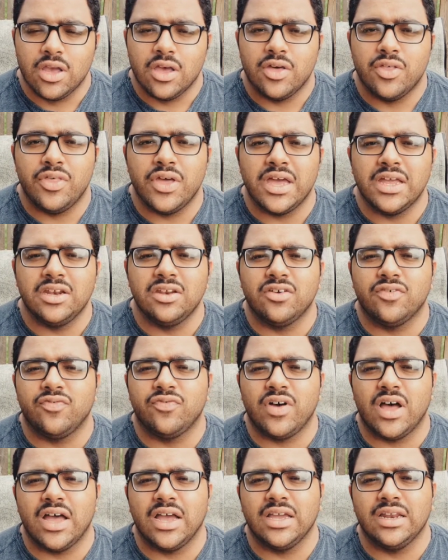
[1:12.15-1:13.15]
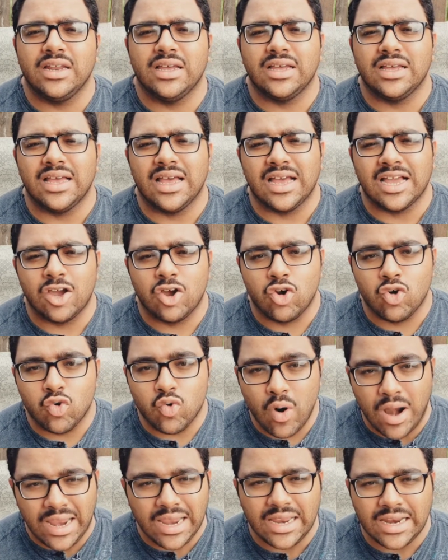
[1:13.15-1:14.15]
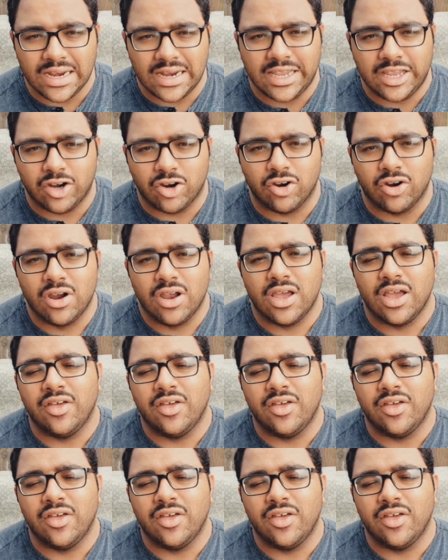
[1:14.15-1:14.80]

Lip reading: then define a great leader,